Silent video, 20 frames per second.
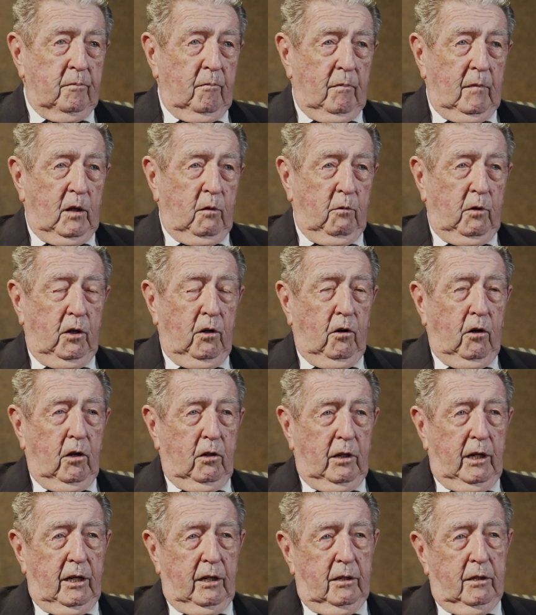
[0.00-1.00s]
Yeah. We
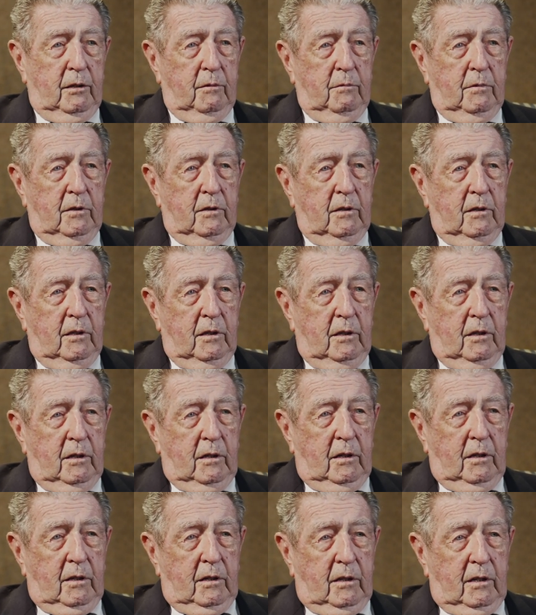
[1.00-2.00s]
all had
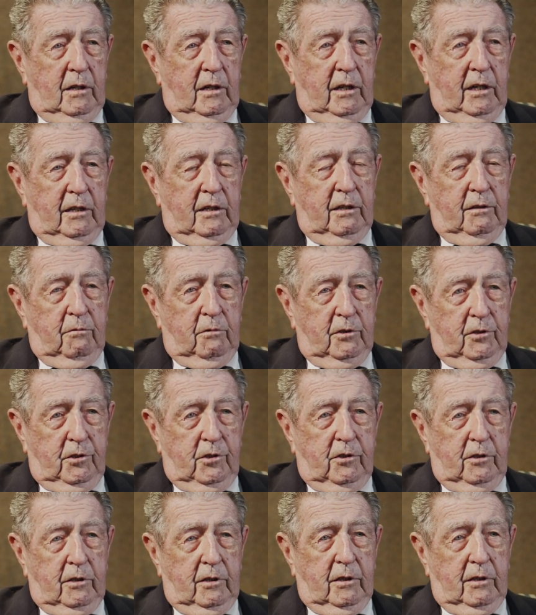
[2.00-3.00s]
them, and it
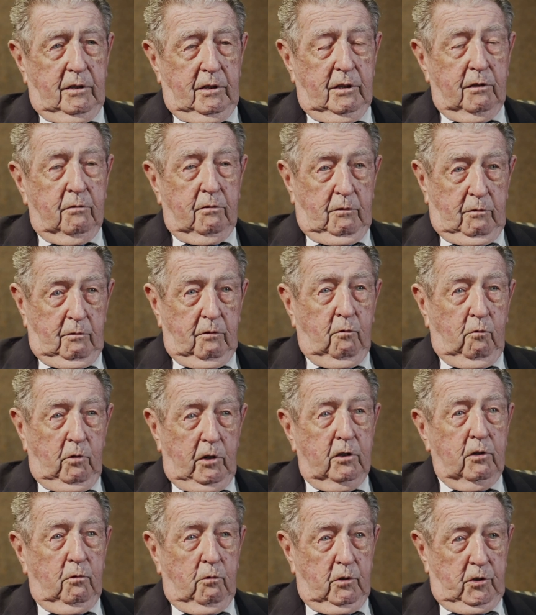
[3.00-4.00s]
was uh, it
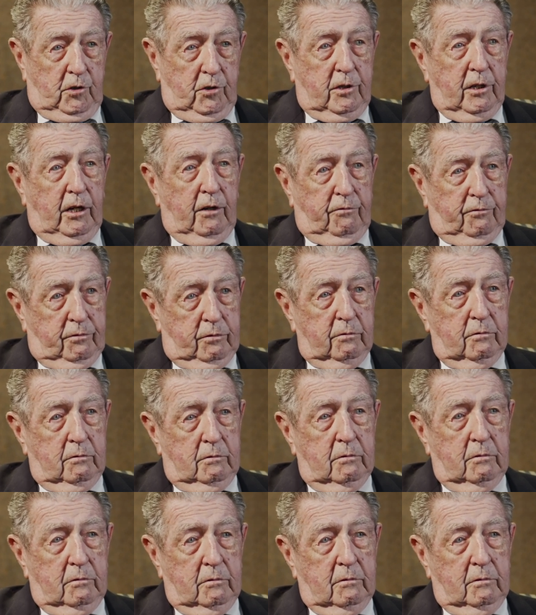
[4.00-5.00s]
winter was tough,
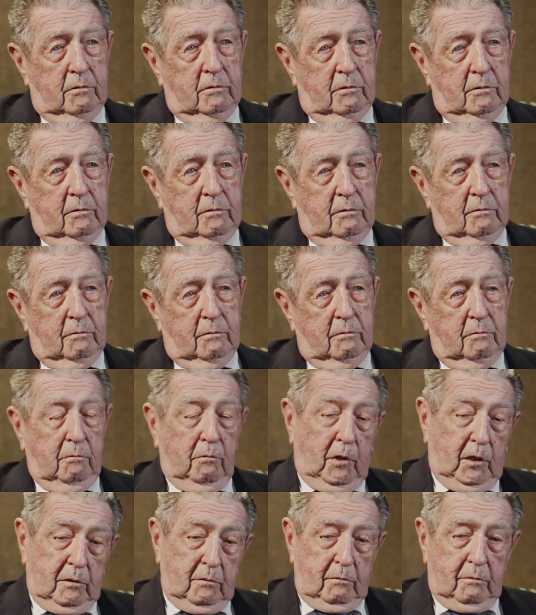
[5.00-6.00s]

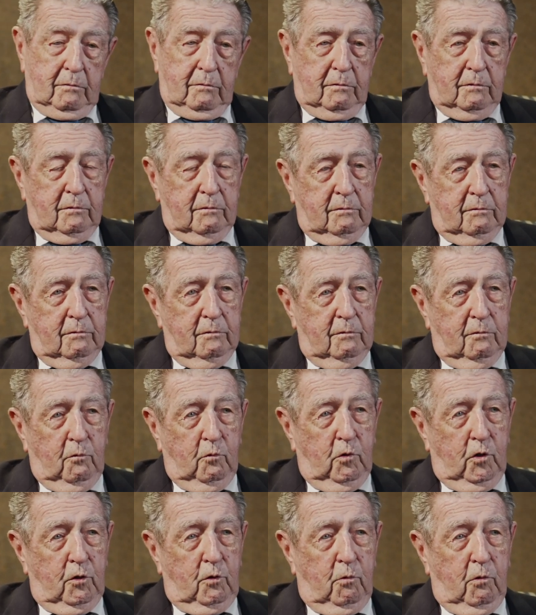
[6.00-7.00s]
but
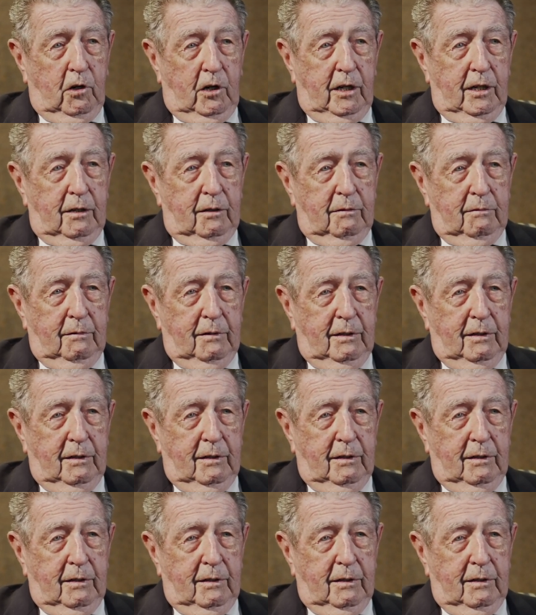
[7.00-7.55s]
worthwhile.